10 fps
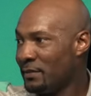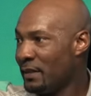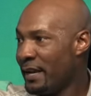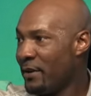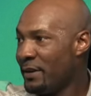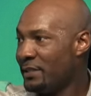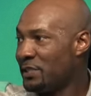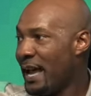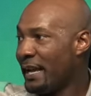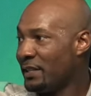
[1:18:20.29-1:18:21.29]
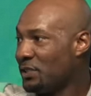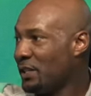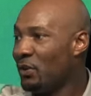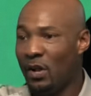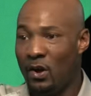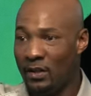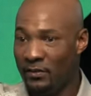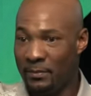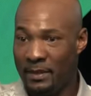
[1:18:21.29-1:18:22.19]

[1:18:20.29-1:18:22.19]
Larry, Jack, and Jill, all of them.